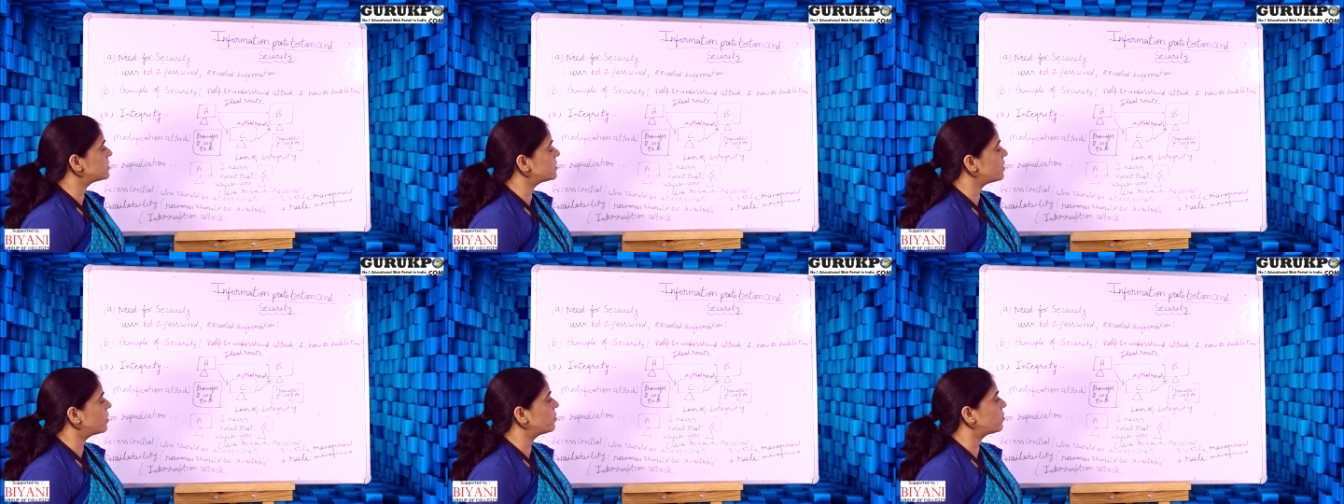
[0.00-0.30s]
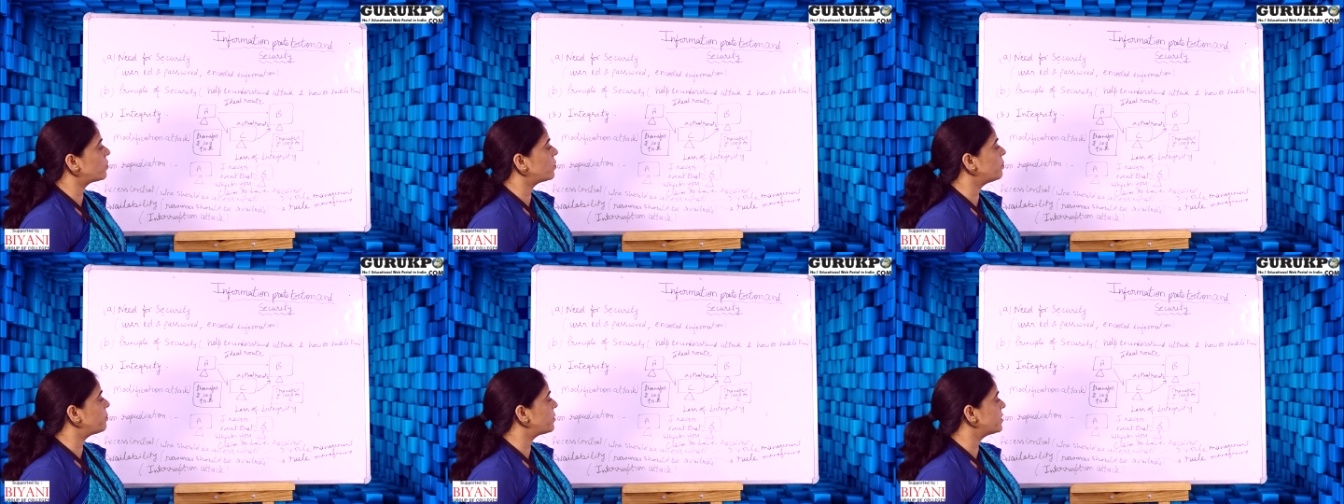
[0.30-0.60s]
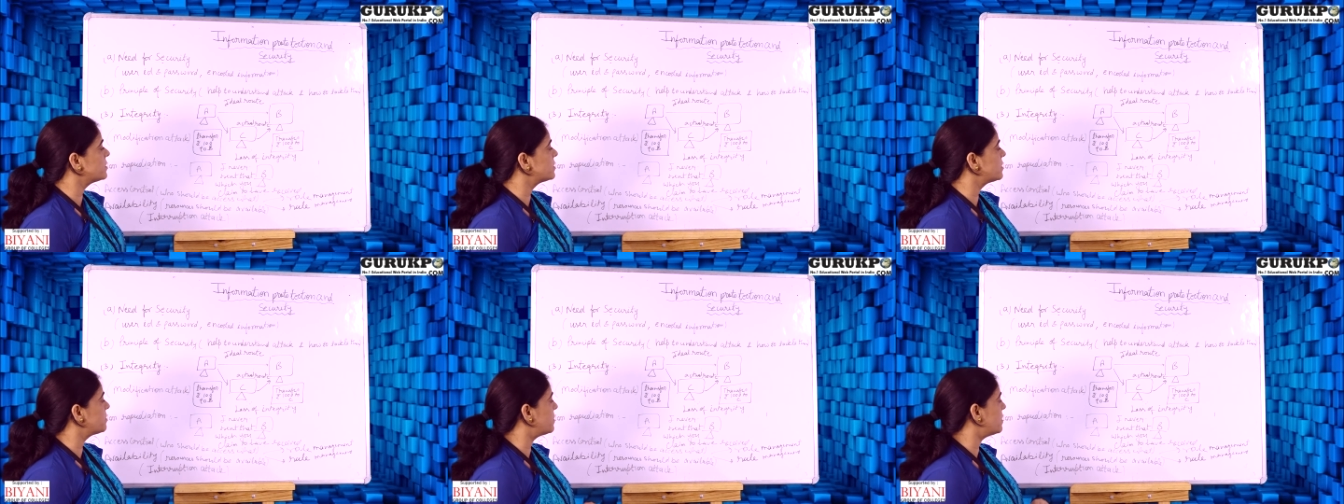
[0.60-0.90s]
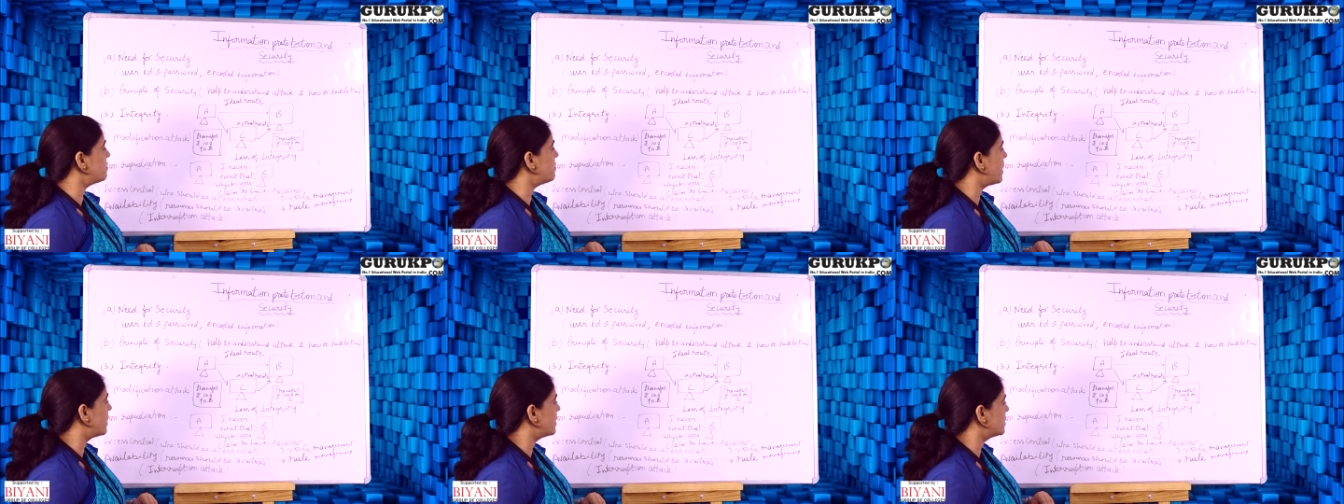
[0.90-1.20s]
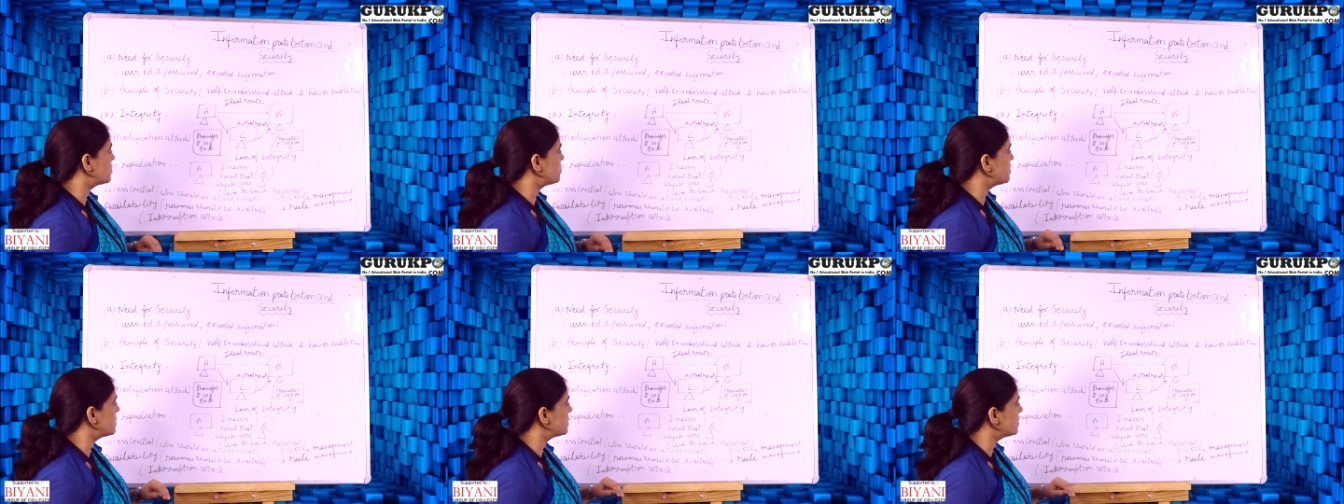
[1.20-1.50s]
control principle
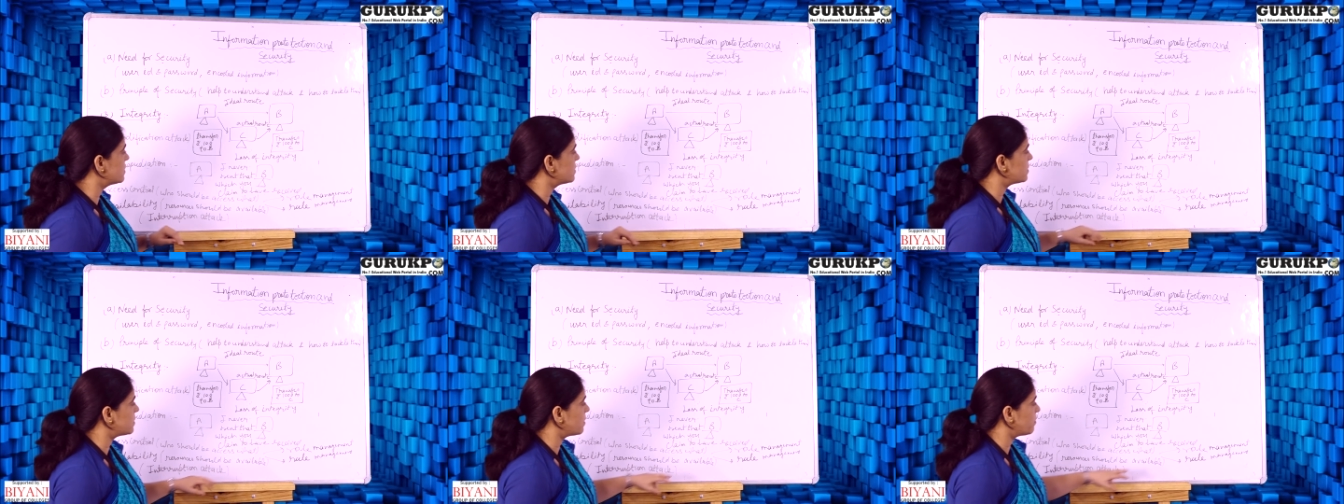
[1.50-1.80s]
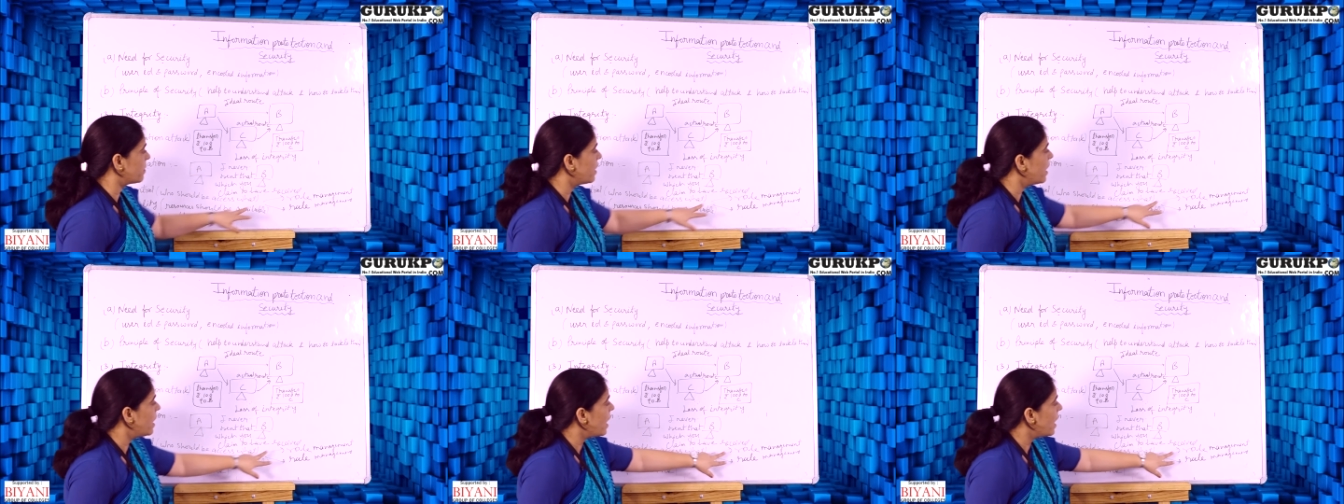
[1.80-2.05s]
management system.